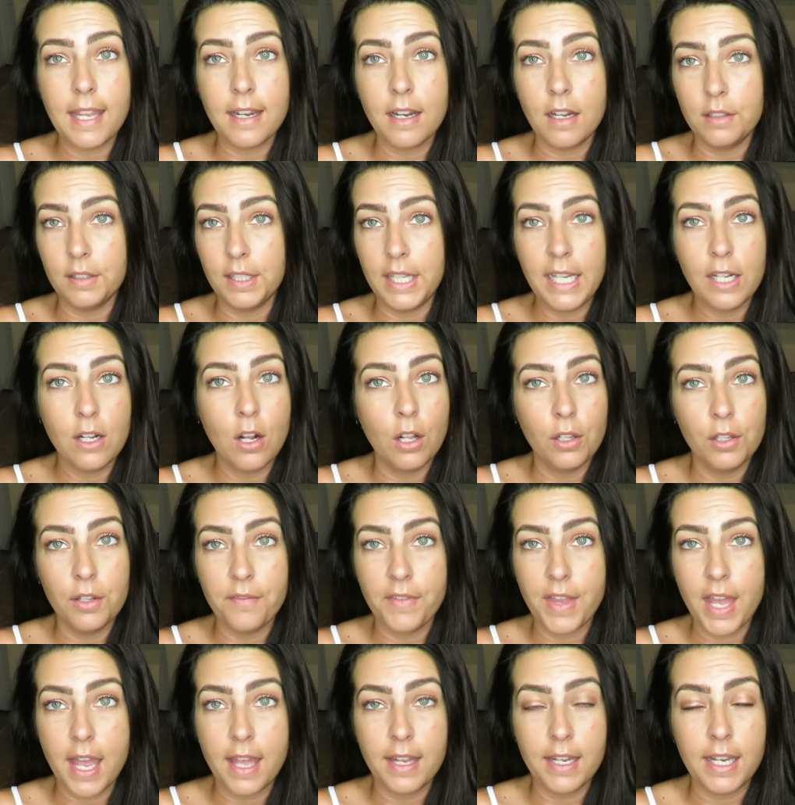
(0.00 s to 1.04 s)
and I'll link all
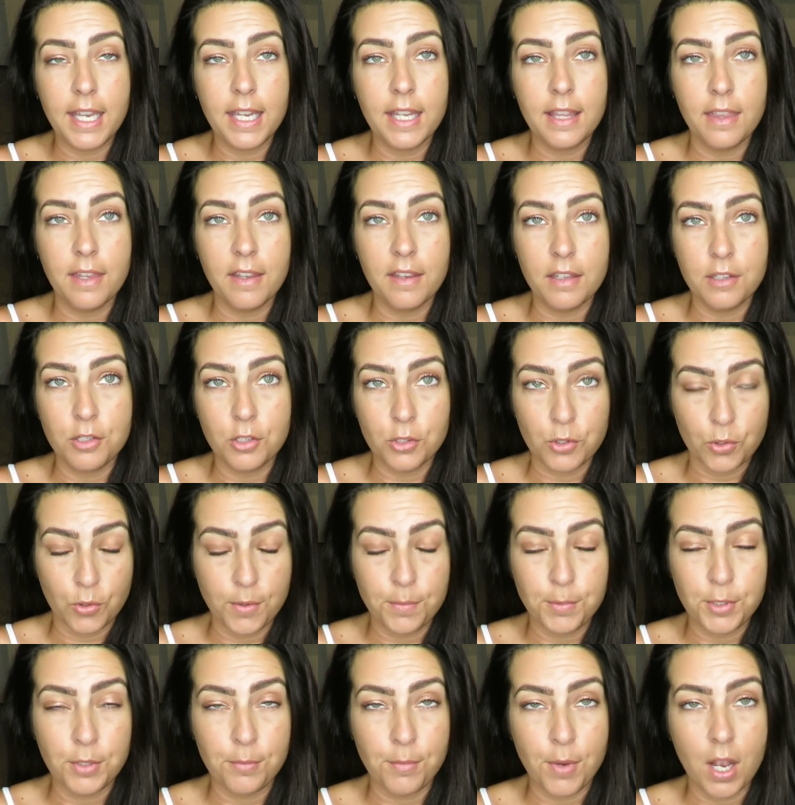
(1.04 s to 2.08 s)
of that in the
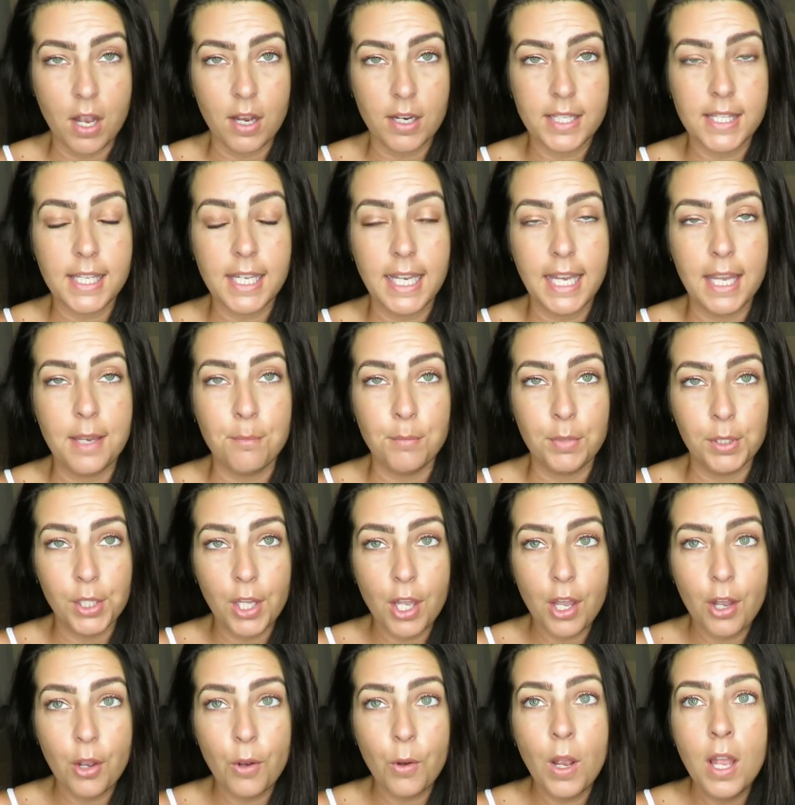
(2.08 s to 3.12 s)
description box again
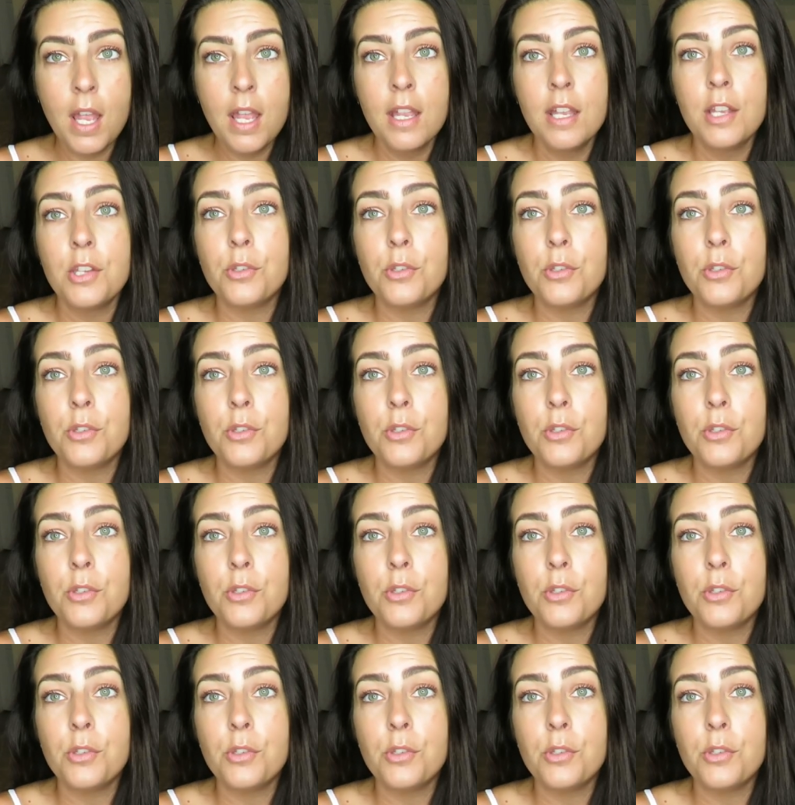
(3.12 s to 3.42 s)
below.